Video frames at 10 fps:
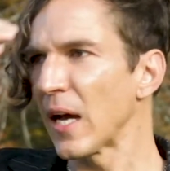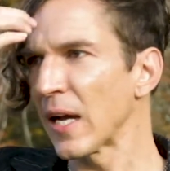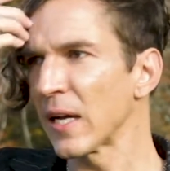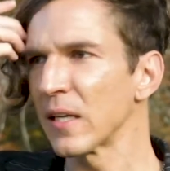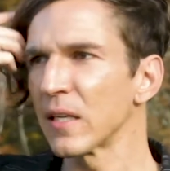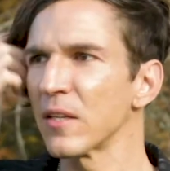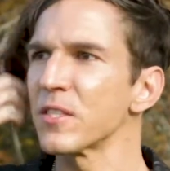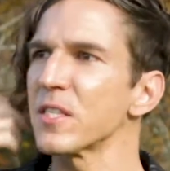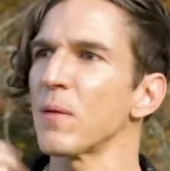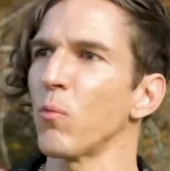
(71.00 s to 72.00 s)
And in the
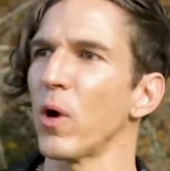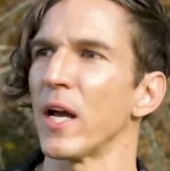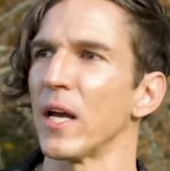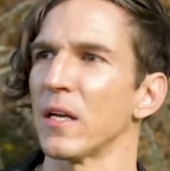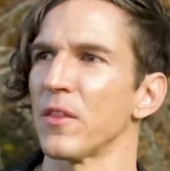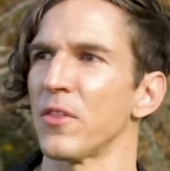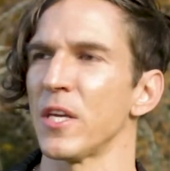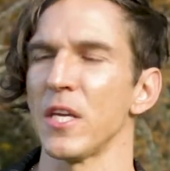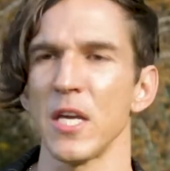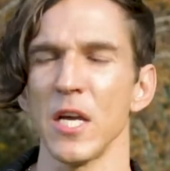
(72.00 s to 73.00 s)
same way, the
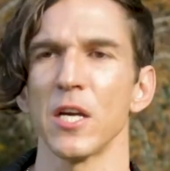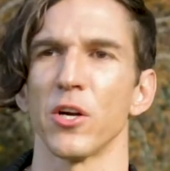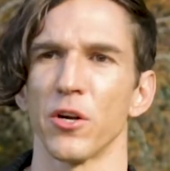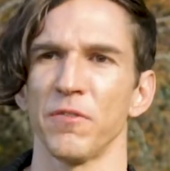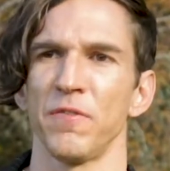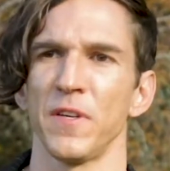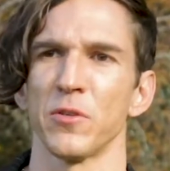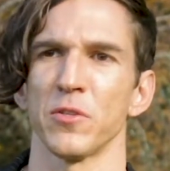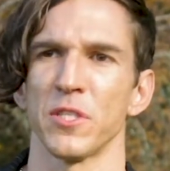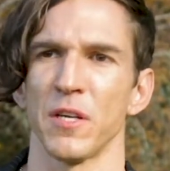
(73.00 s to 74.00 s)
year
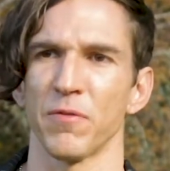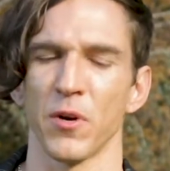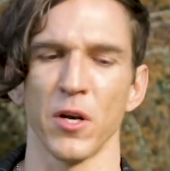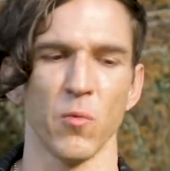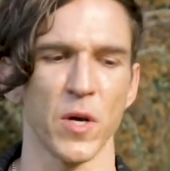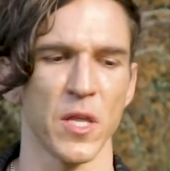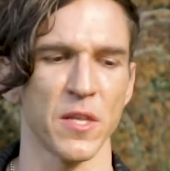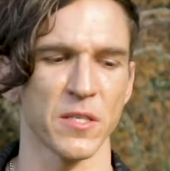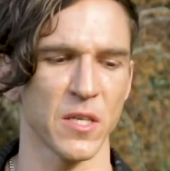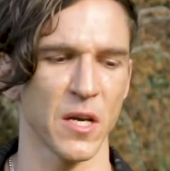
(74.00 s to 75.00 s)
feels different when
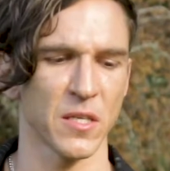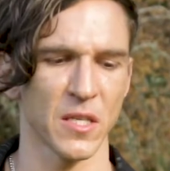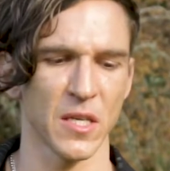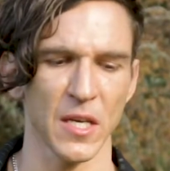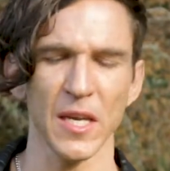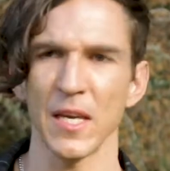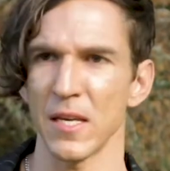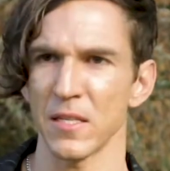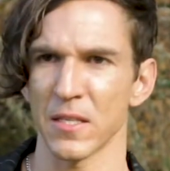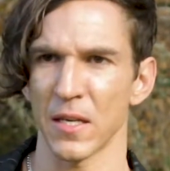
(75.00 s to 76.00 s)
the sun is in the
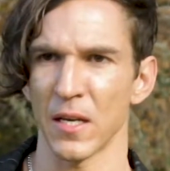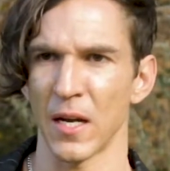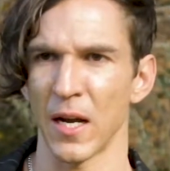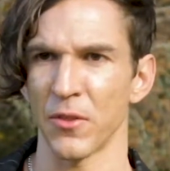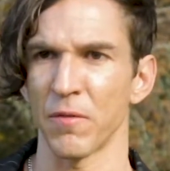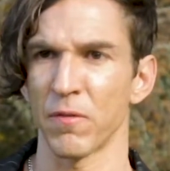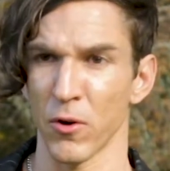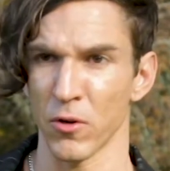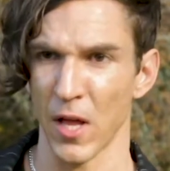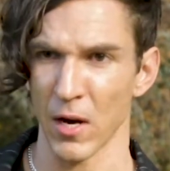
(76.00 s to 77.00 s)
east at the
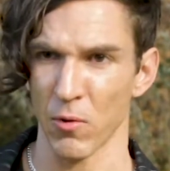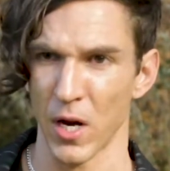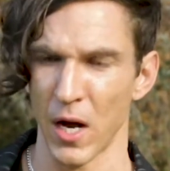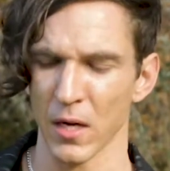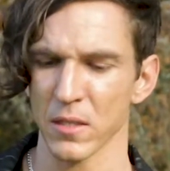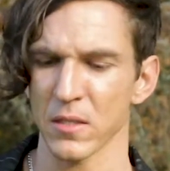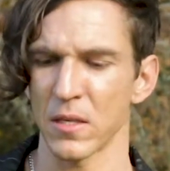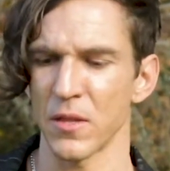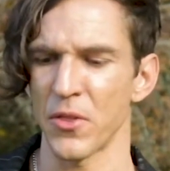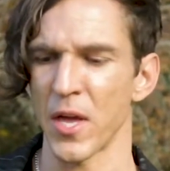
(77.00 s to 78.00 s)
vernal equinox
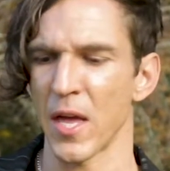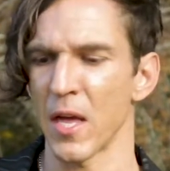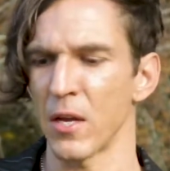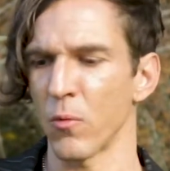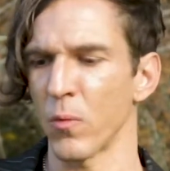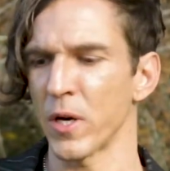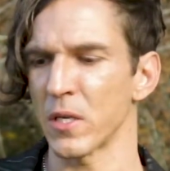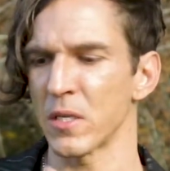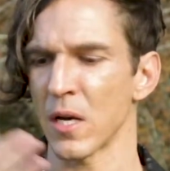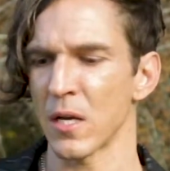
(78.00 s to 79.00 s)
than when
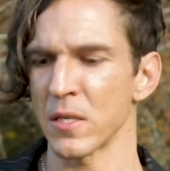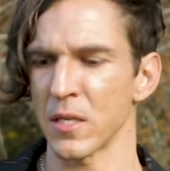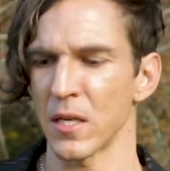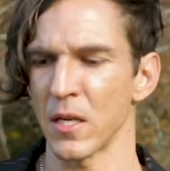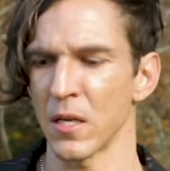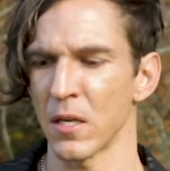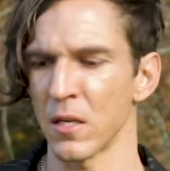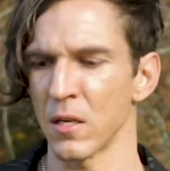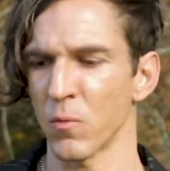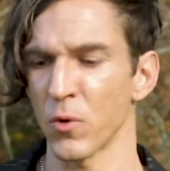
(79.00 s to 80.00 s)
it does
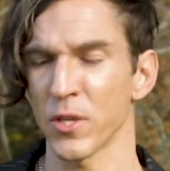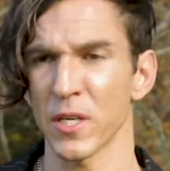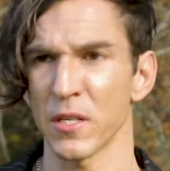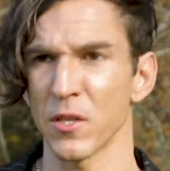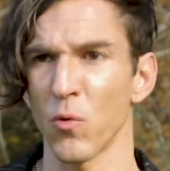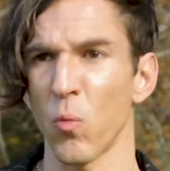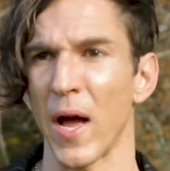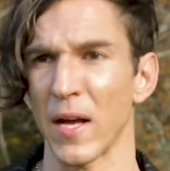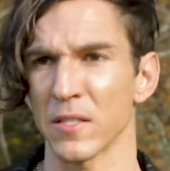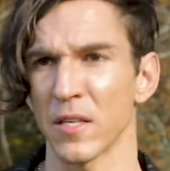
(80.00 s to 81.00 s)
when the sun is in the
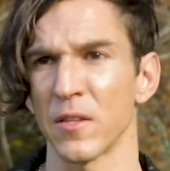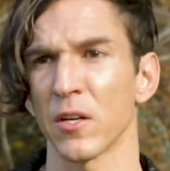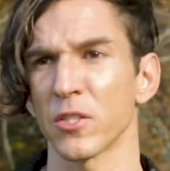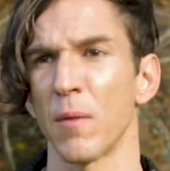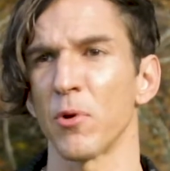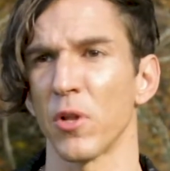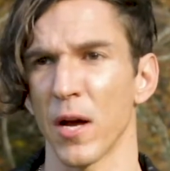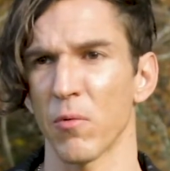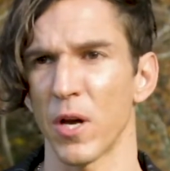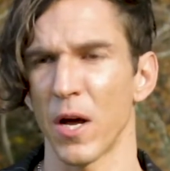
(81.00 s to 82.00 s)
west in the autumnal
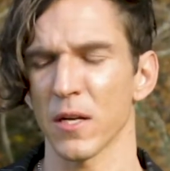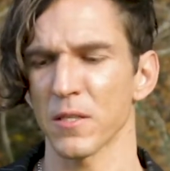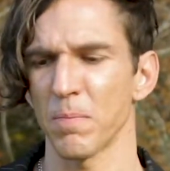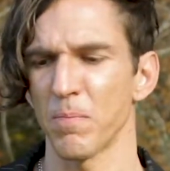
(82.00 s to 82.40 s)
equinox.